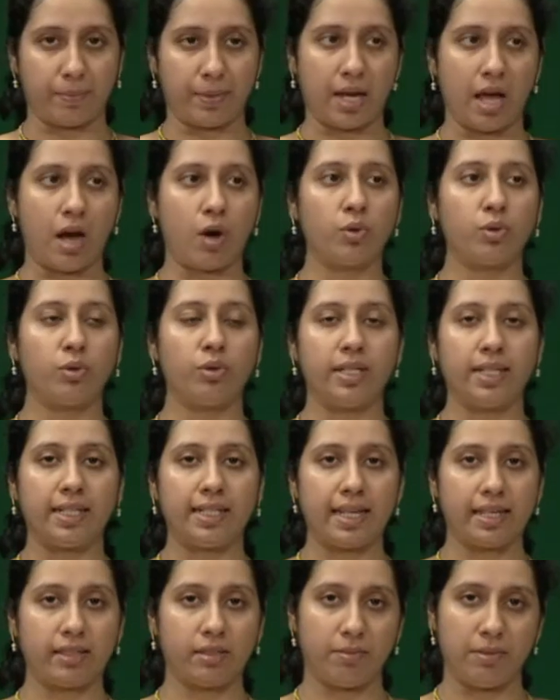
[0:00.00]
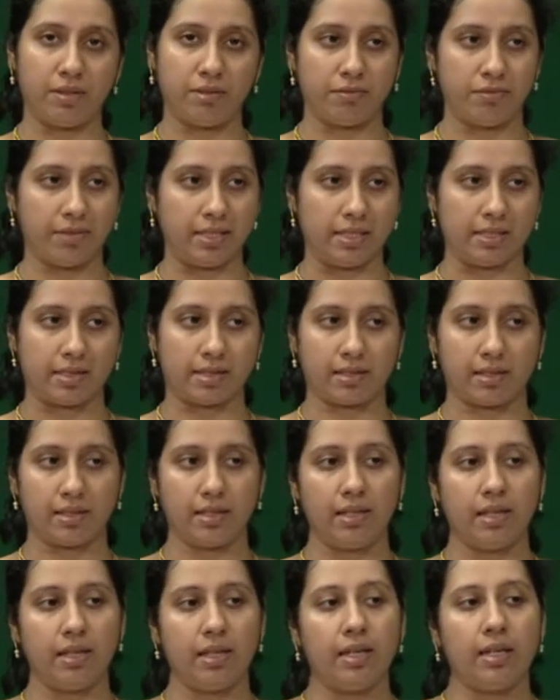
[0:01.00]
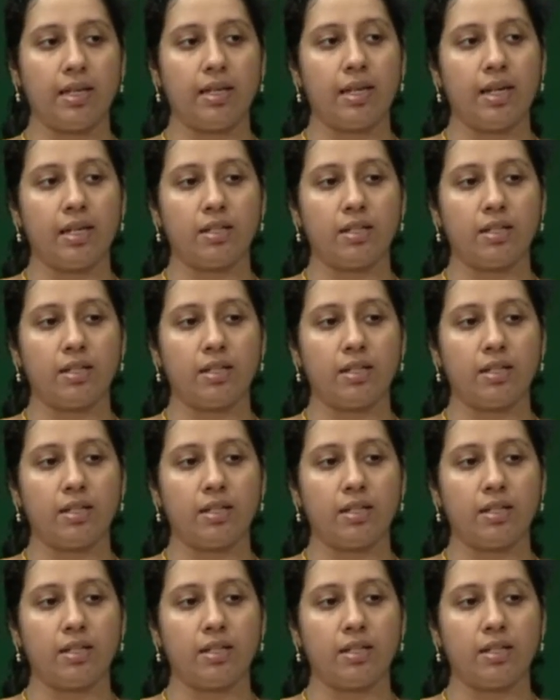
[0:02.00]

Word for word: how to declare the bit fields. It